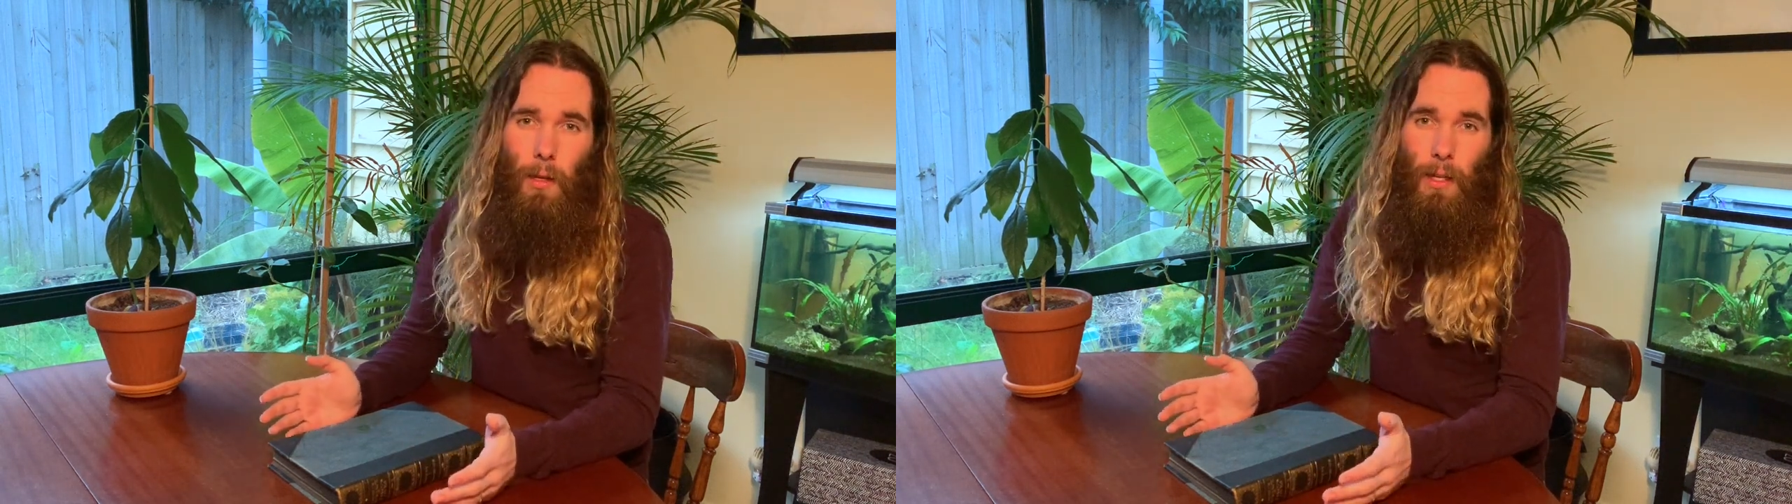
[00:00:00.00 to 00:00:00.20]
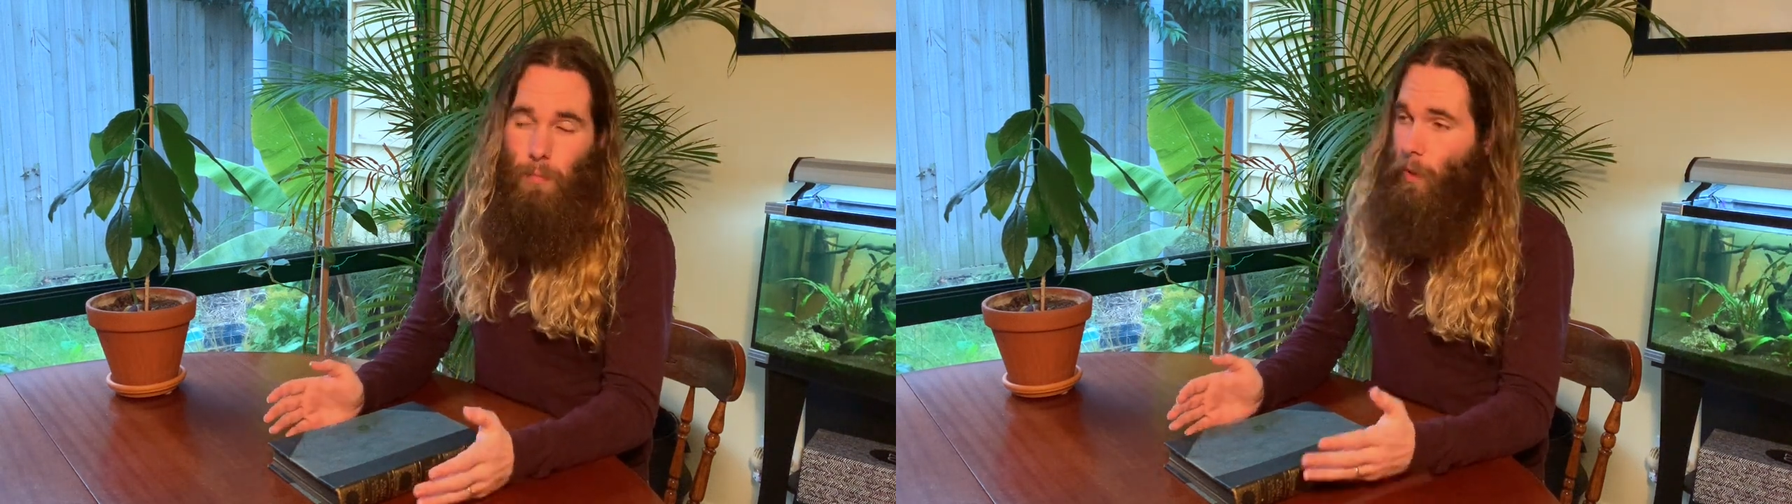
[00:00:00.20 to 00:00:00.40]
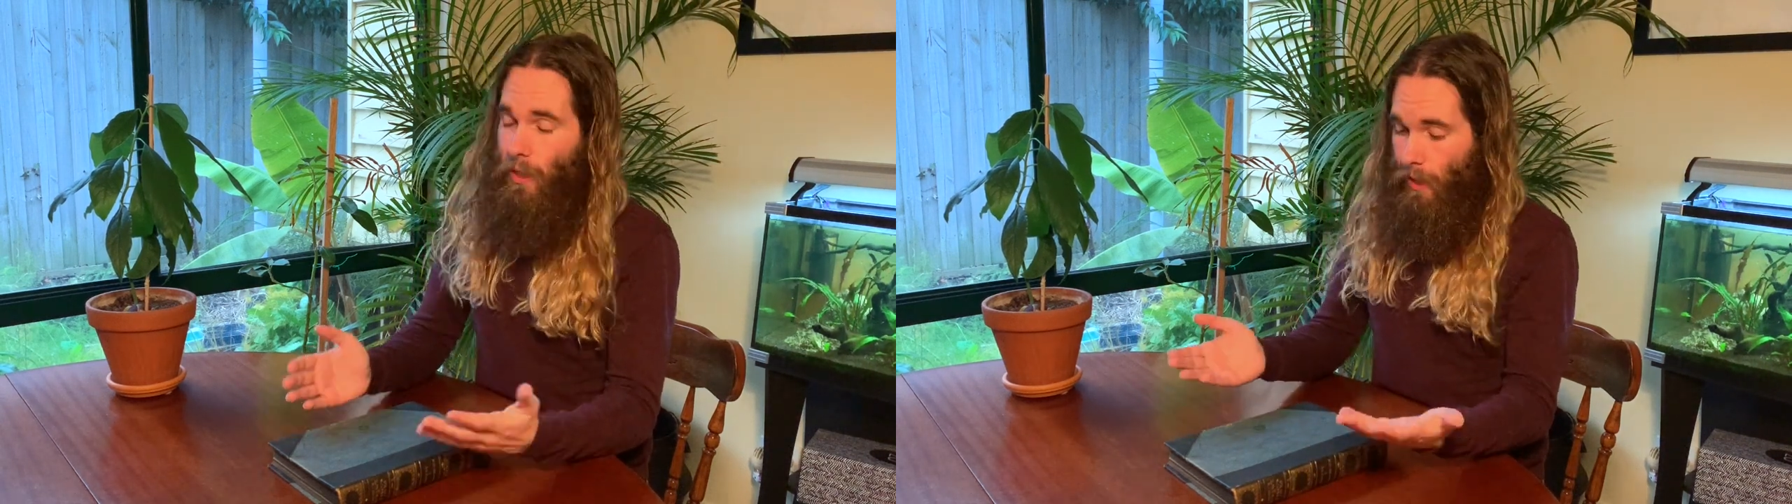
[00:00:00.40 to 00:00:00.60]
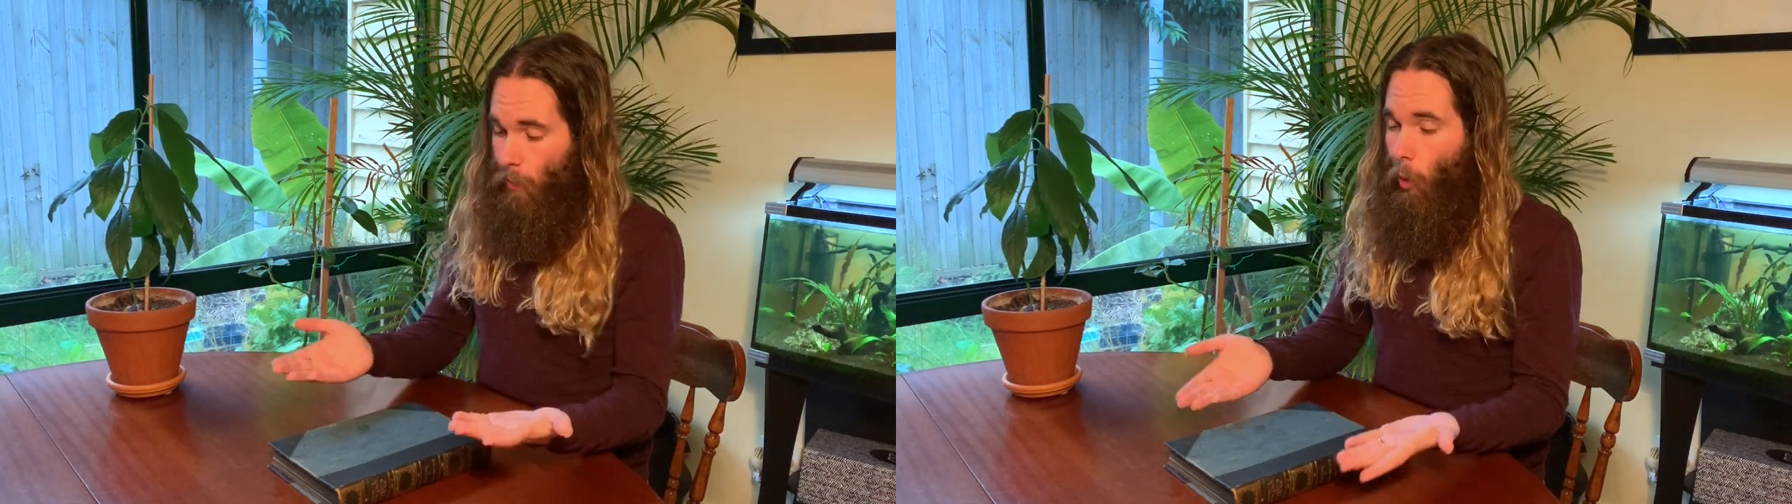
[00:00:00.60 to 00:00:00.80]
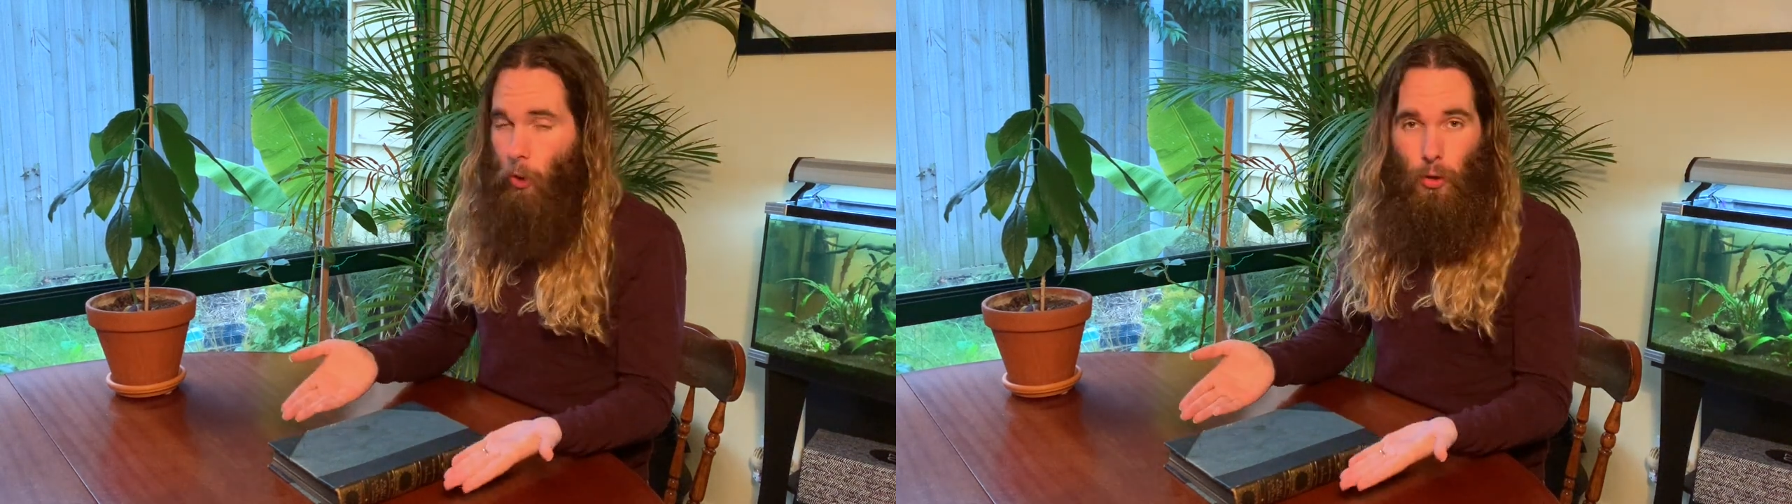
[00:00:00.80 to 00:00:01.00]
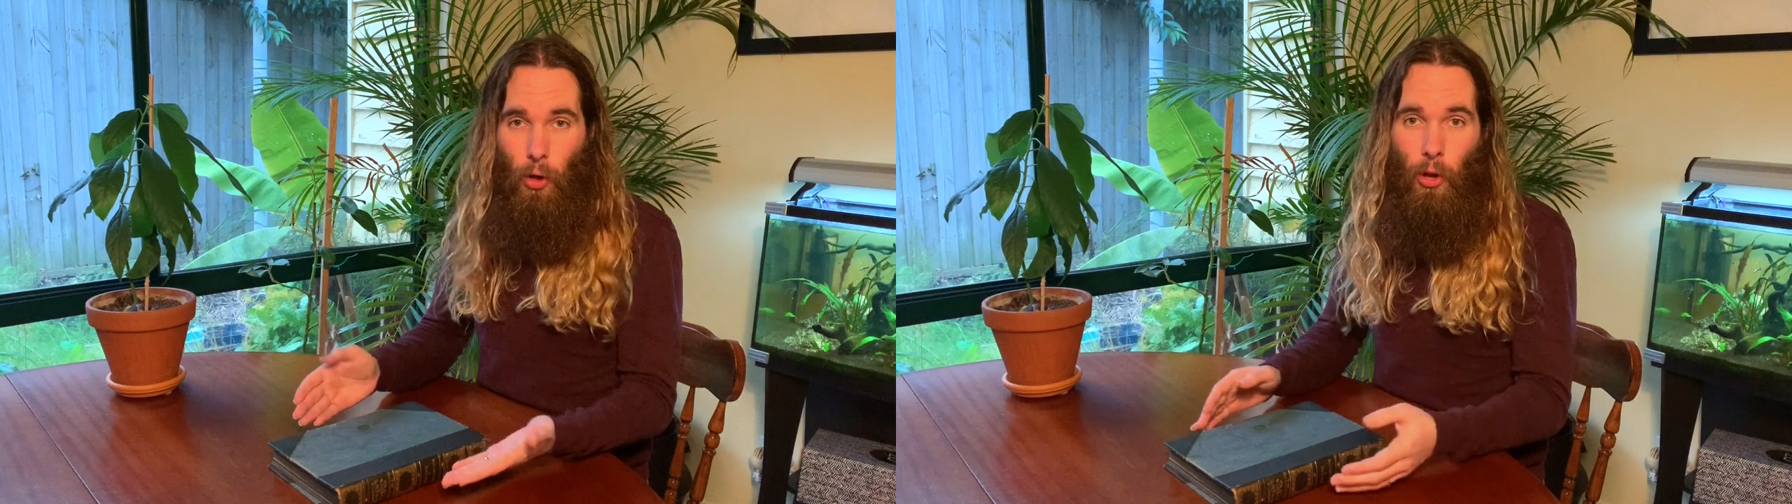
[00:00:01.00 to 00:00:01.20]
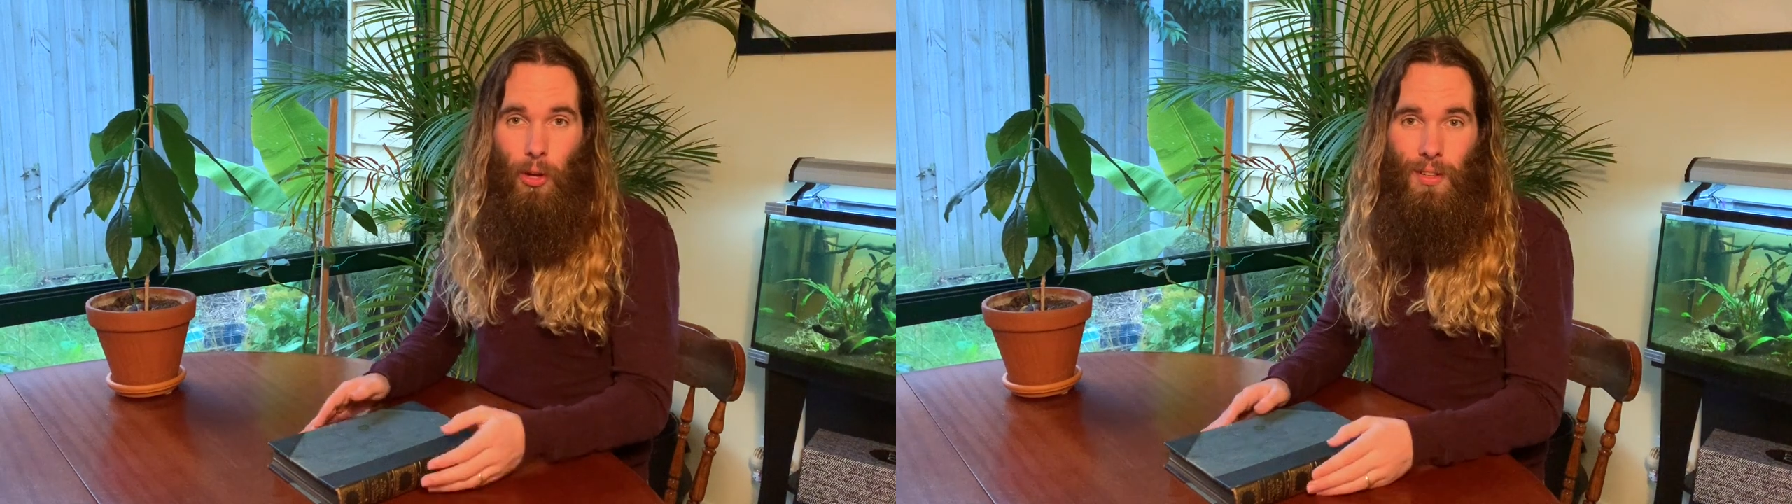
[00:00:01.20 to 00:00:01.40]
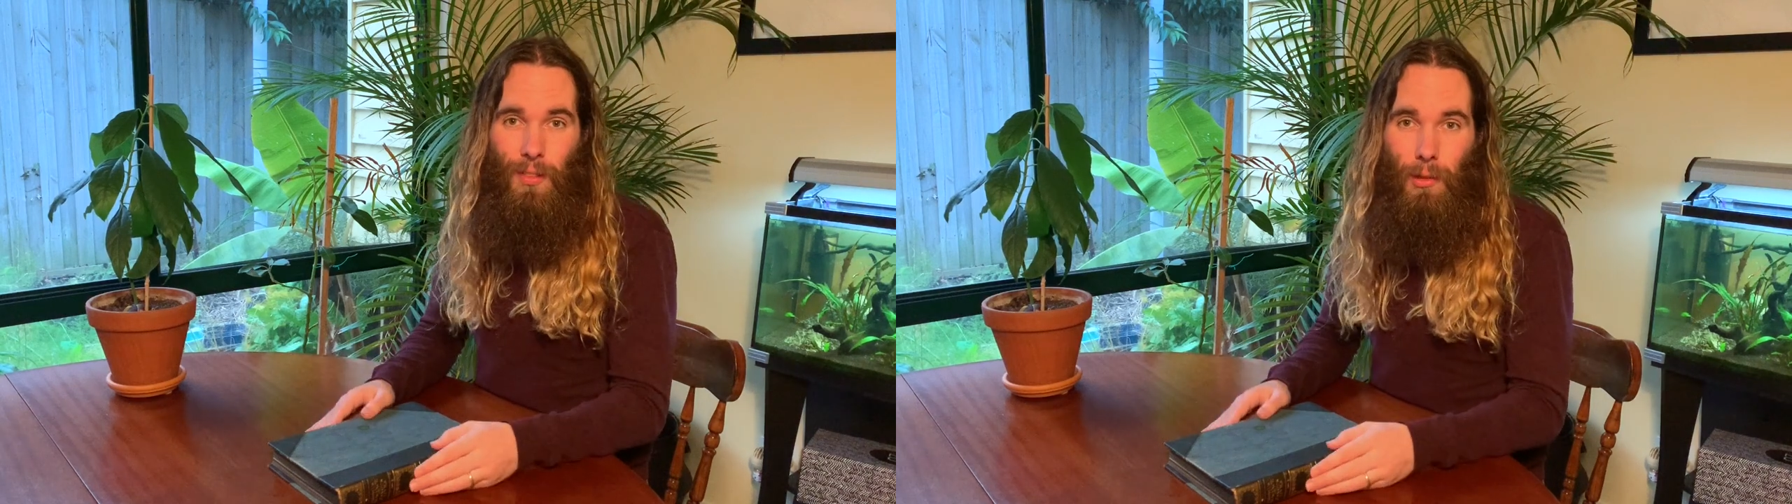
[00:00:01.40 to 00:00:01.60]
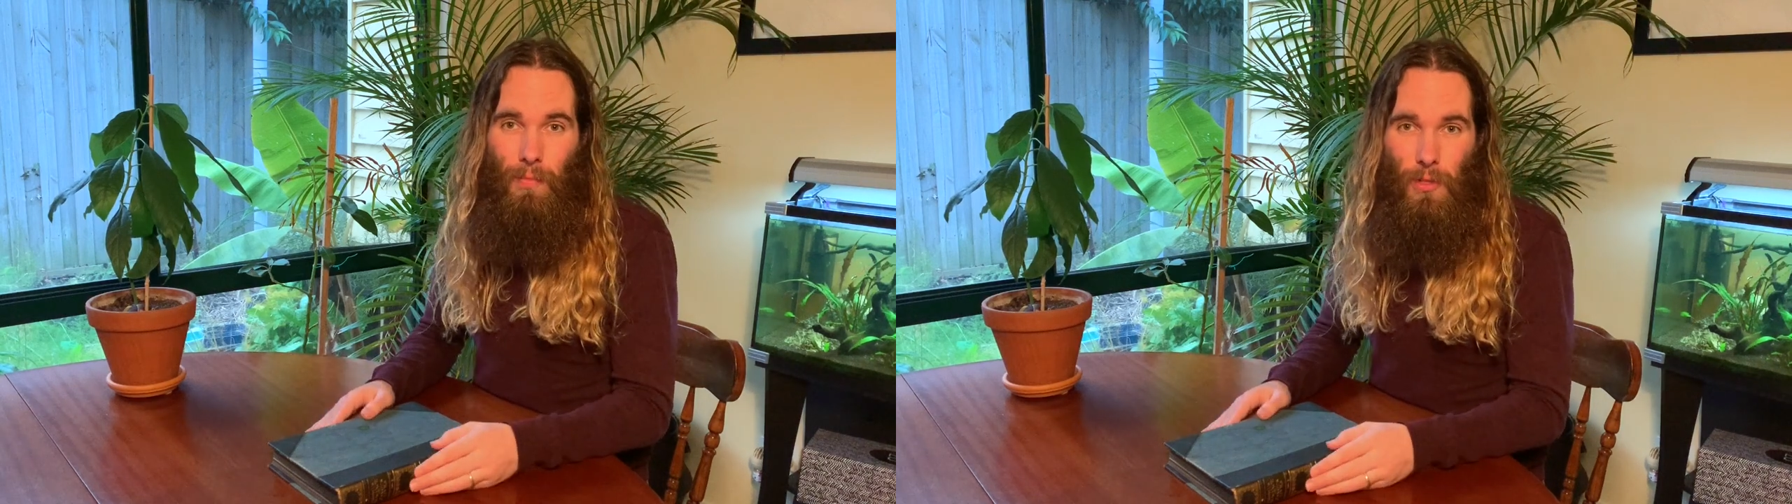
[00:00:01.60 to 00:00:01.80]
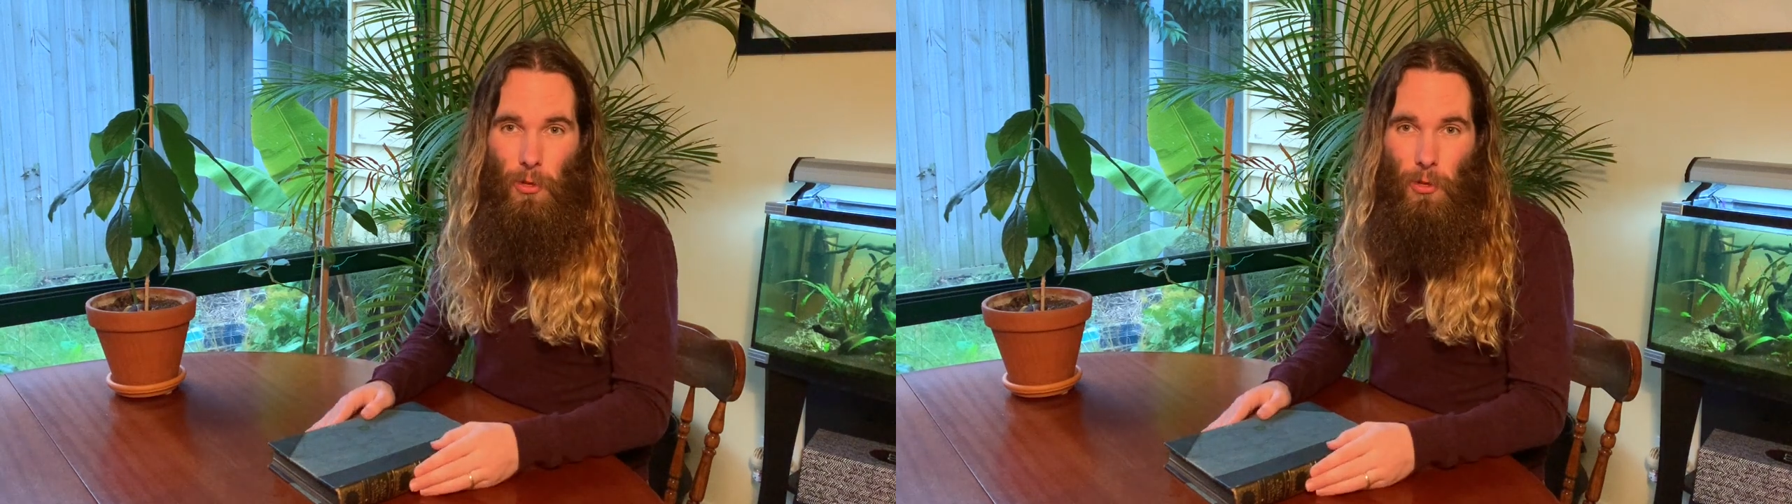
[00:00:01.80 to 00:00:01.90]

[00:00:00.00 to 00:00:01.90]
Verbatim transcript: eh, but it won't hurt them